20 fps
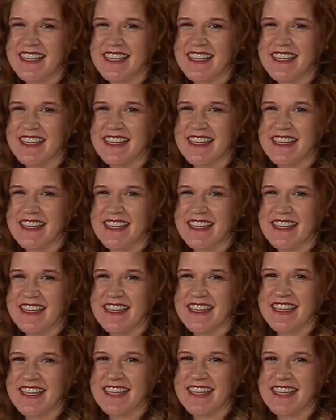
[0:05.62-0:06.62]

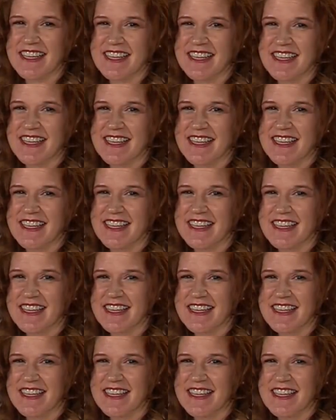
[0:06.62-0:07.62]

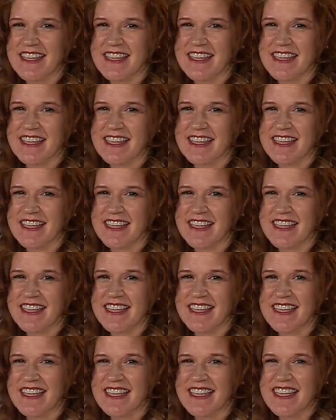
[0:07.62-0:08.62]

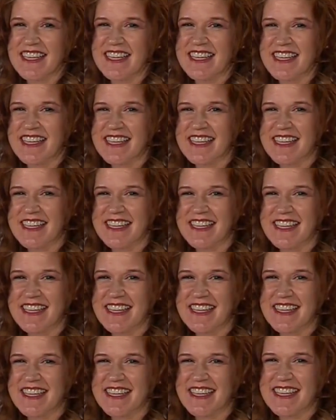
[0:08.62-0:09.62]

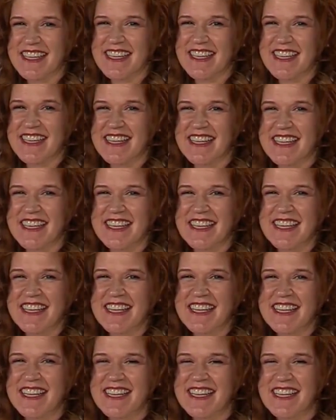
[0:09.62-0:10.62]

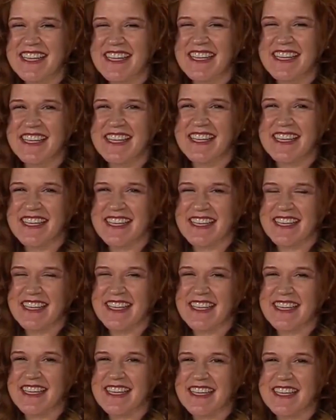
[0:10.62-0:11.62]

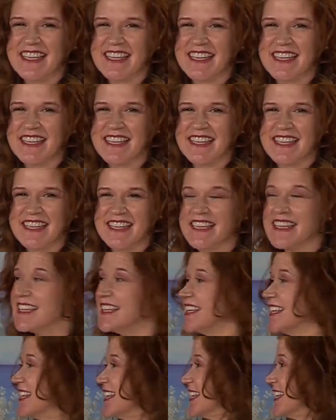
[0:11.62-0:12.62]

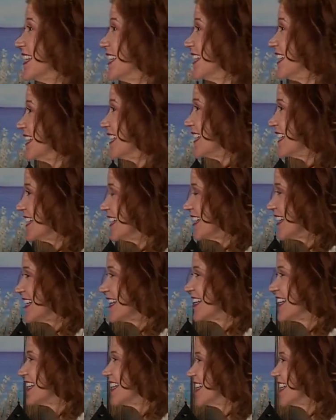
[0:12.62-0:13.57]
(silent)